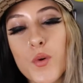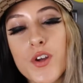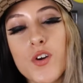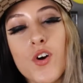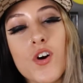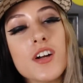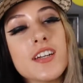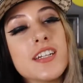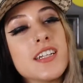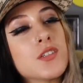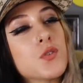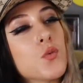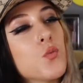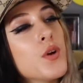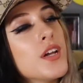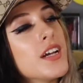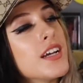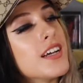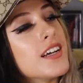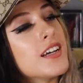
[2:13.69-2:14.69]
got this
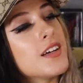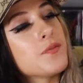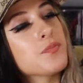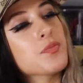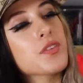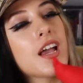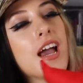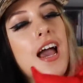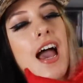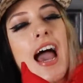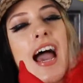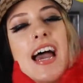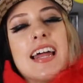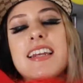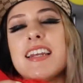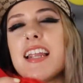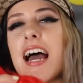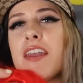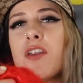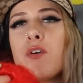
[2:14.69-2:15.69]
wig. And
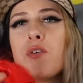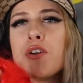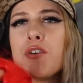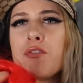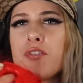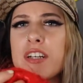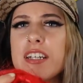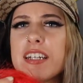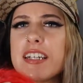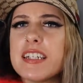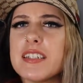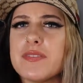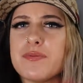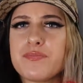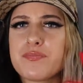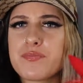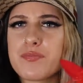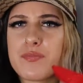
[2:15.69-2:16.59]
I know what you're thinking,